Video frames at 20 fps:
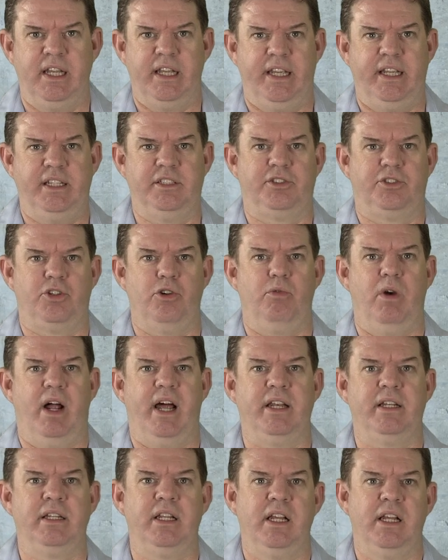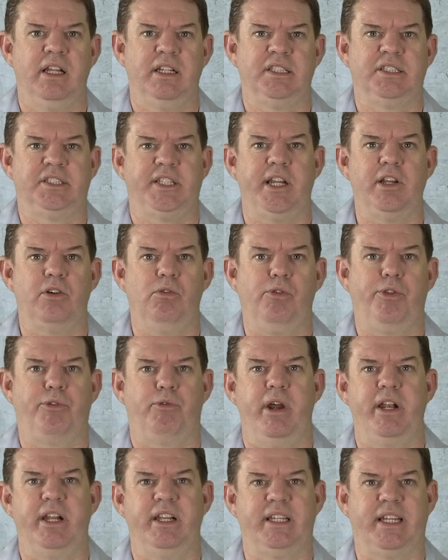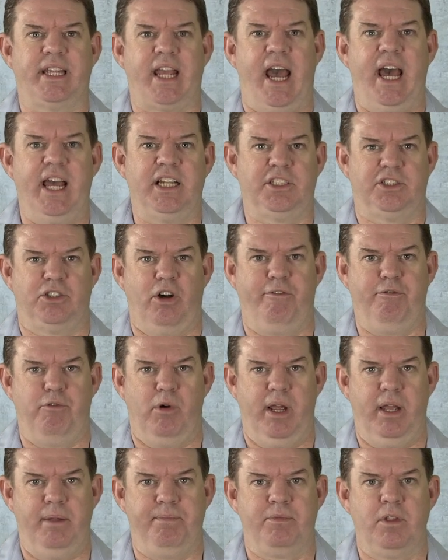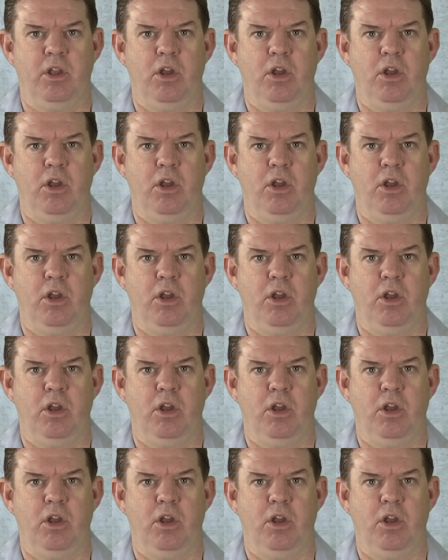is to run single-threaded CAD software,